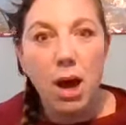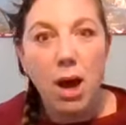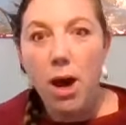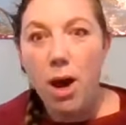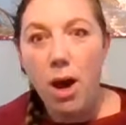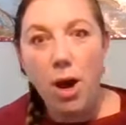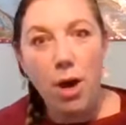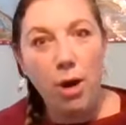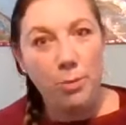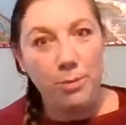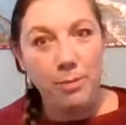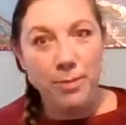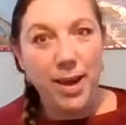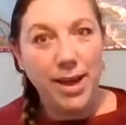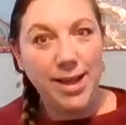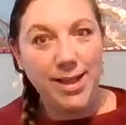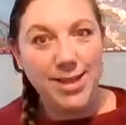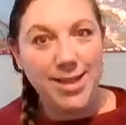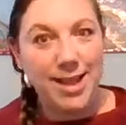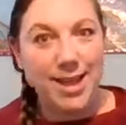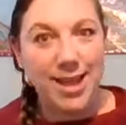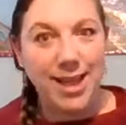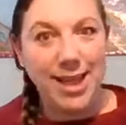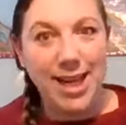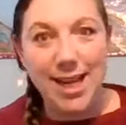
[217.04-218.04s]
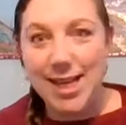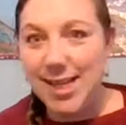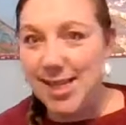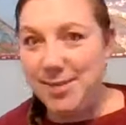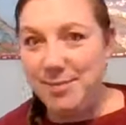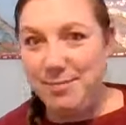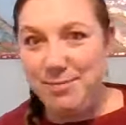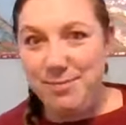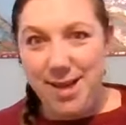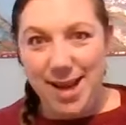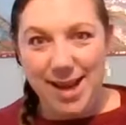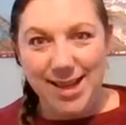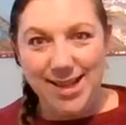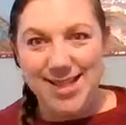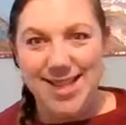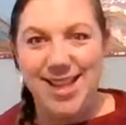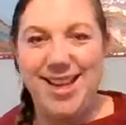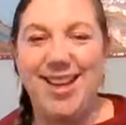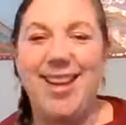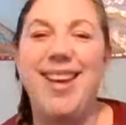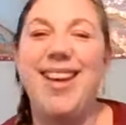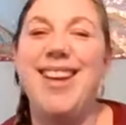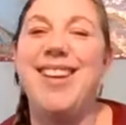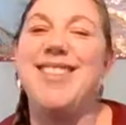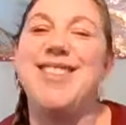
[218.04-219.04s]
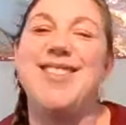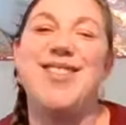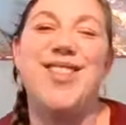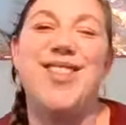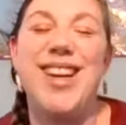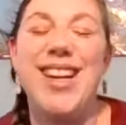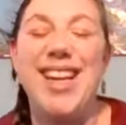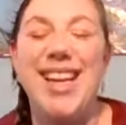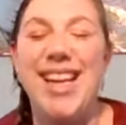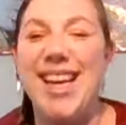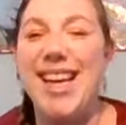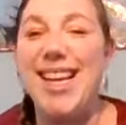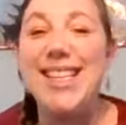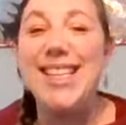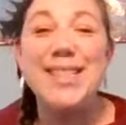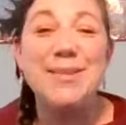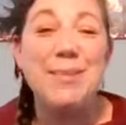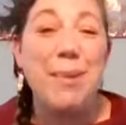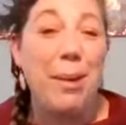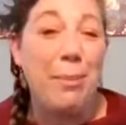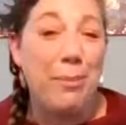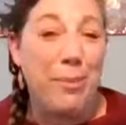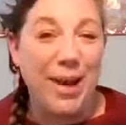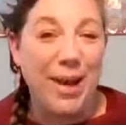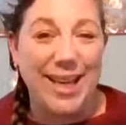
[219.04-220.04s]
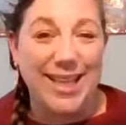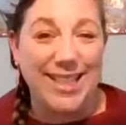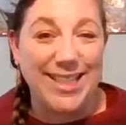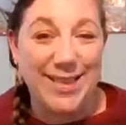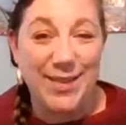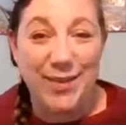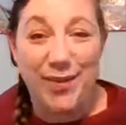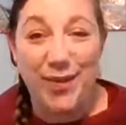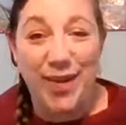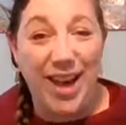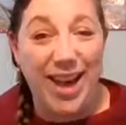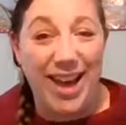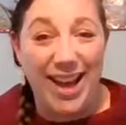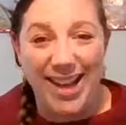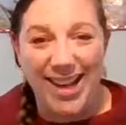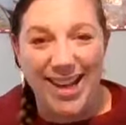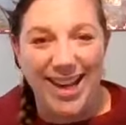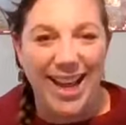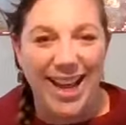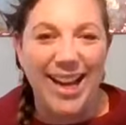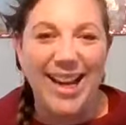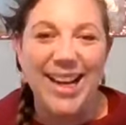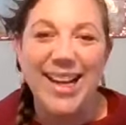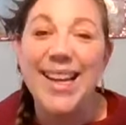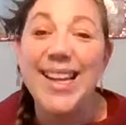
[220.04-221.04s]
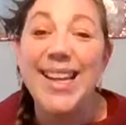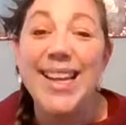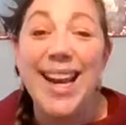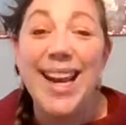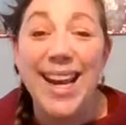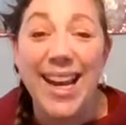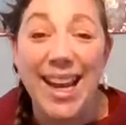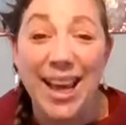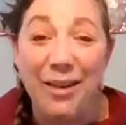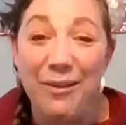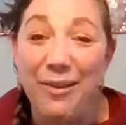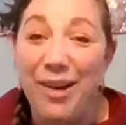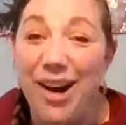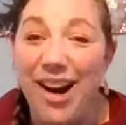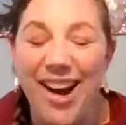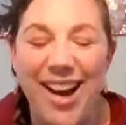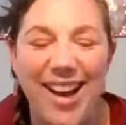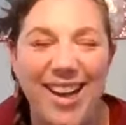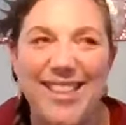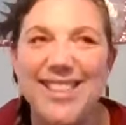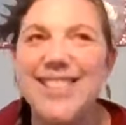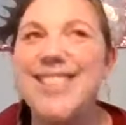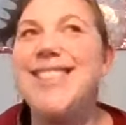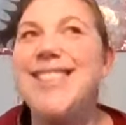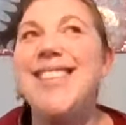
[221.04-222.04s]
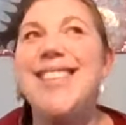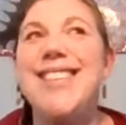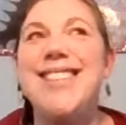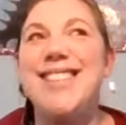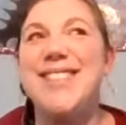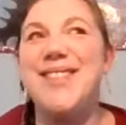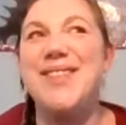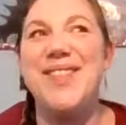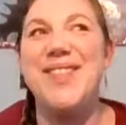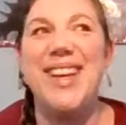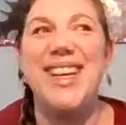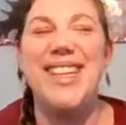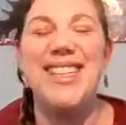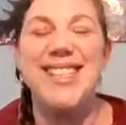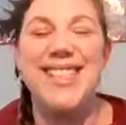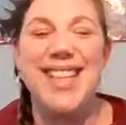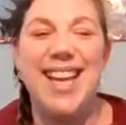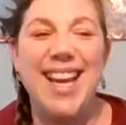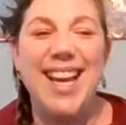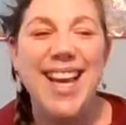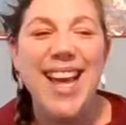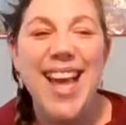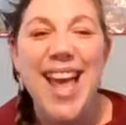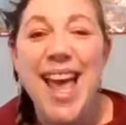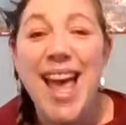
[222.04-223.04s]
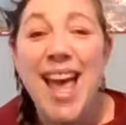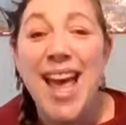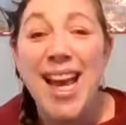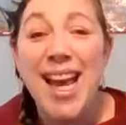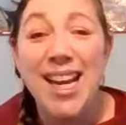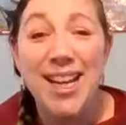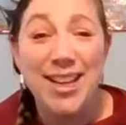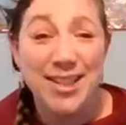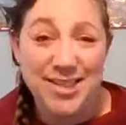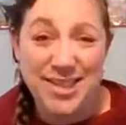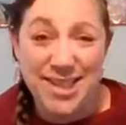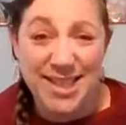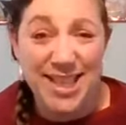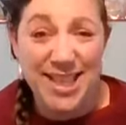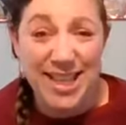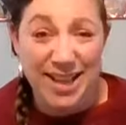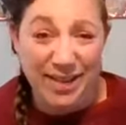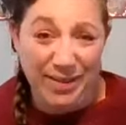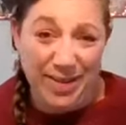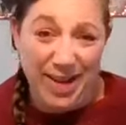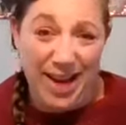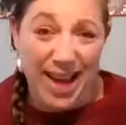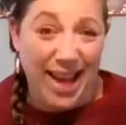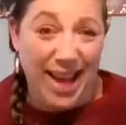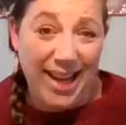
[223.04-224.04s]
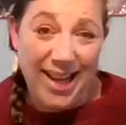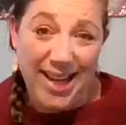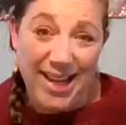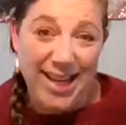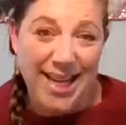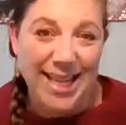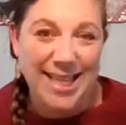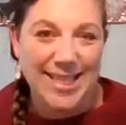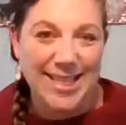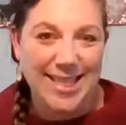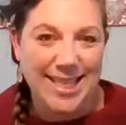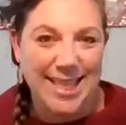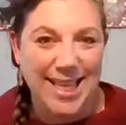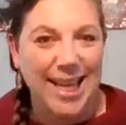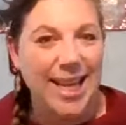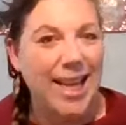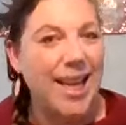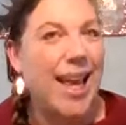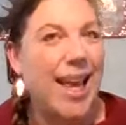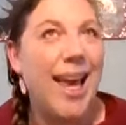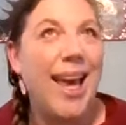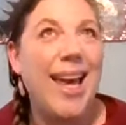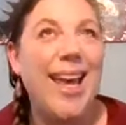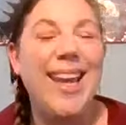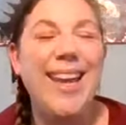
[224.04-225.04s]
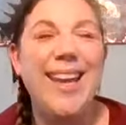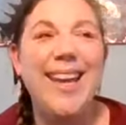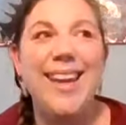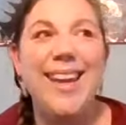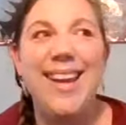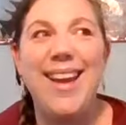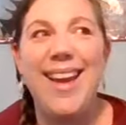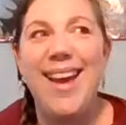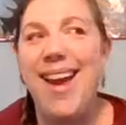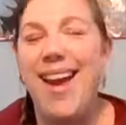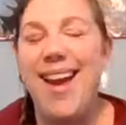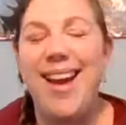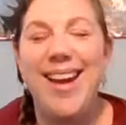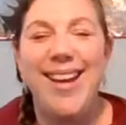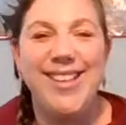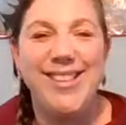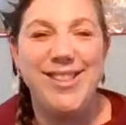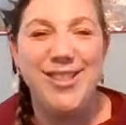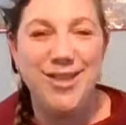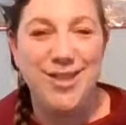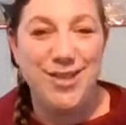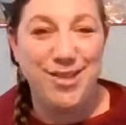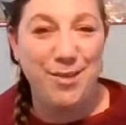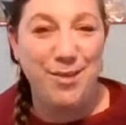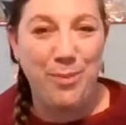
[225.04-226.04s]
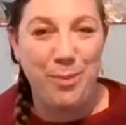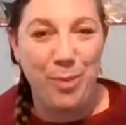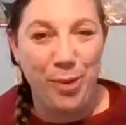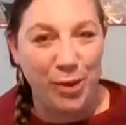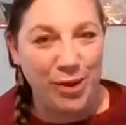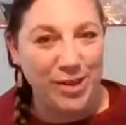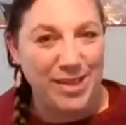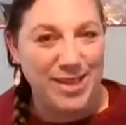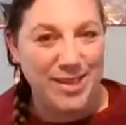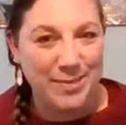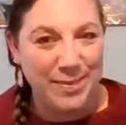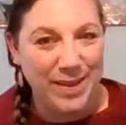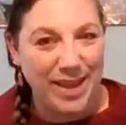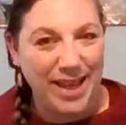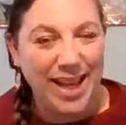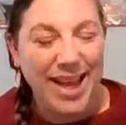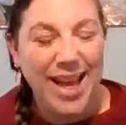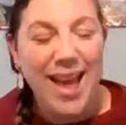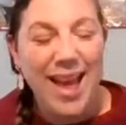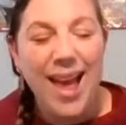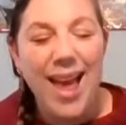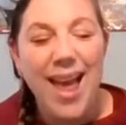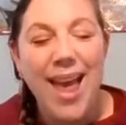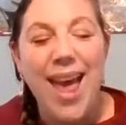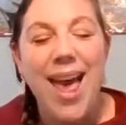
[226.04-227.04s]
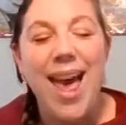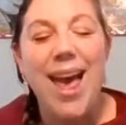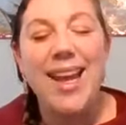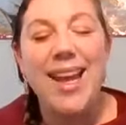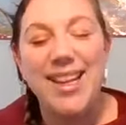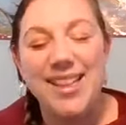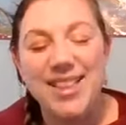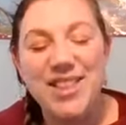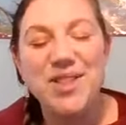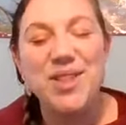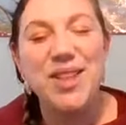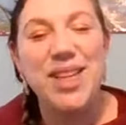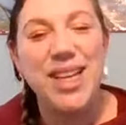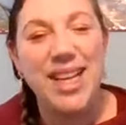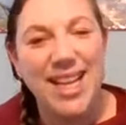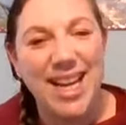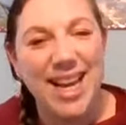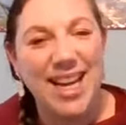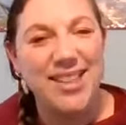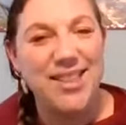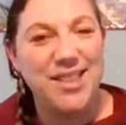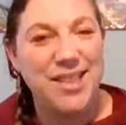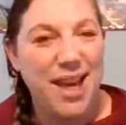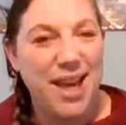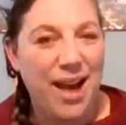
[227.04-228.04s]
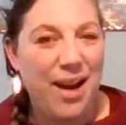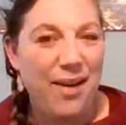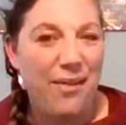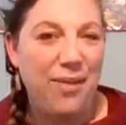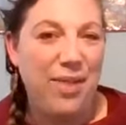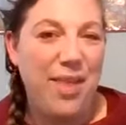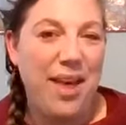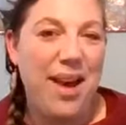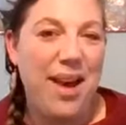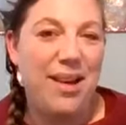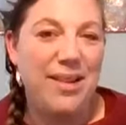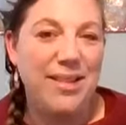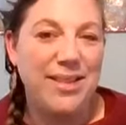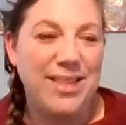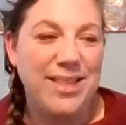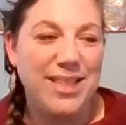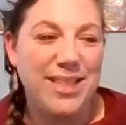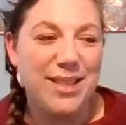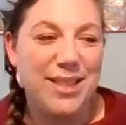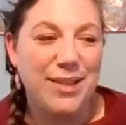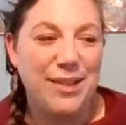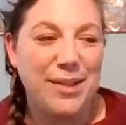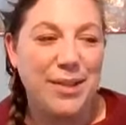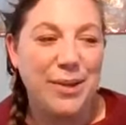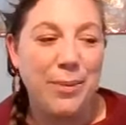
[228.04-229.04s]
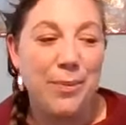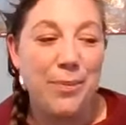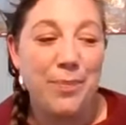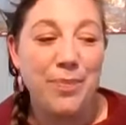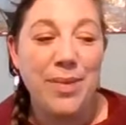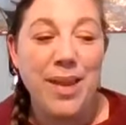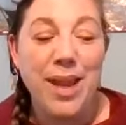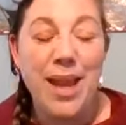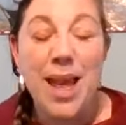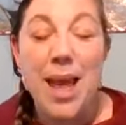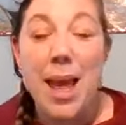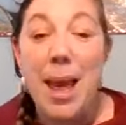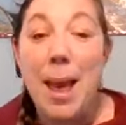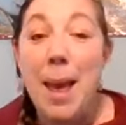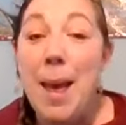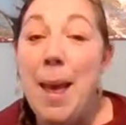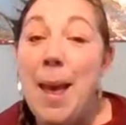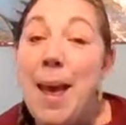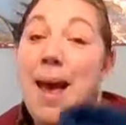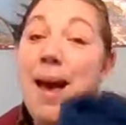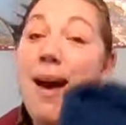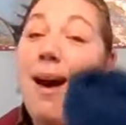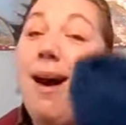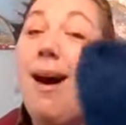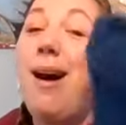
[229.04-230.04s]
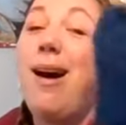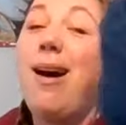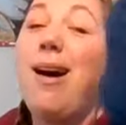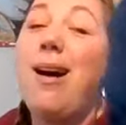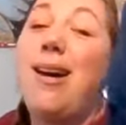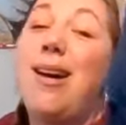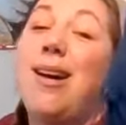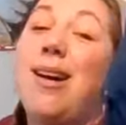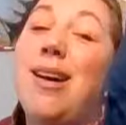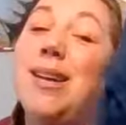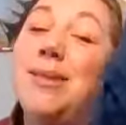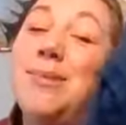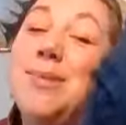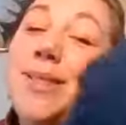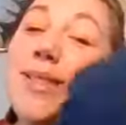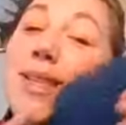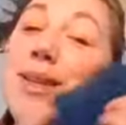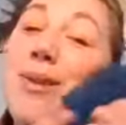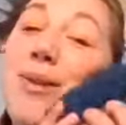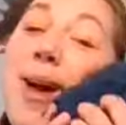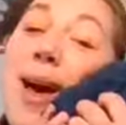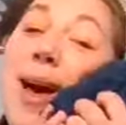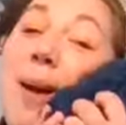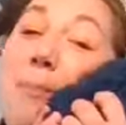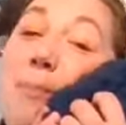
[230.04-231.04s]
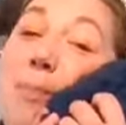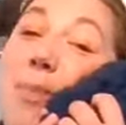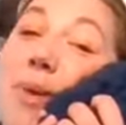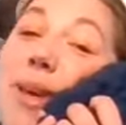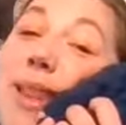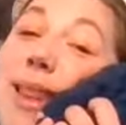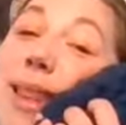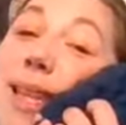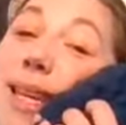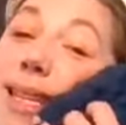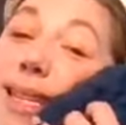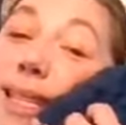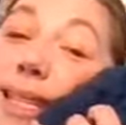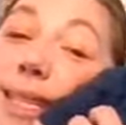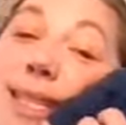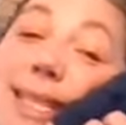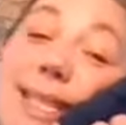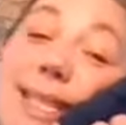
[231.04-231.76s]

oh, amazing, it's amazing. He's my biggest fan, like knitting wise, he's amazing. He doesn't even like knitting, and yeah, he just supports me, and it's really nice to have that. So I'm so happy this is